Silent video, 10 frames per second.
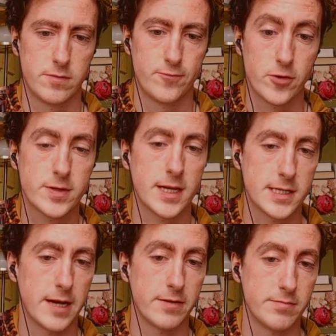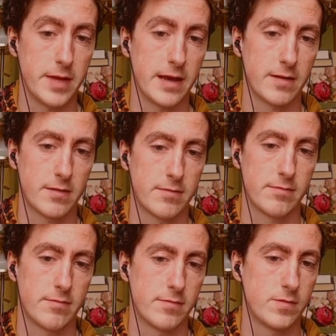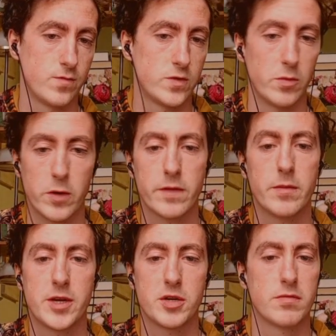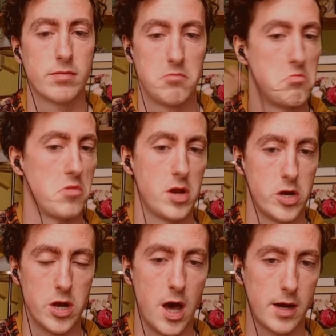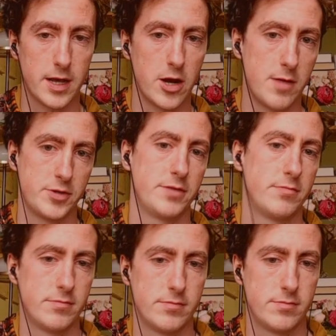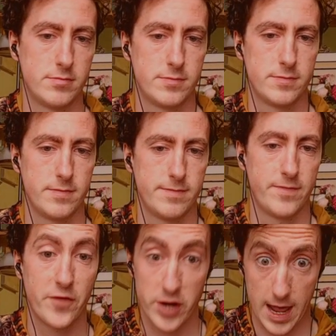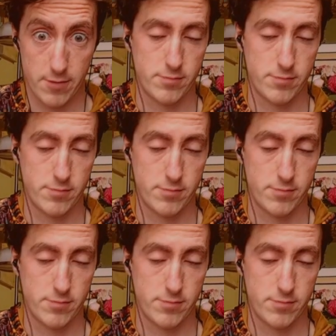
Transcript: rook takes there as mate. So moving the bishop, not an option. For now.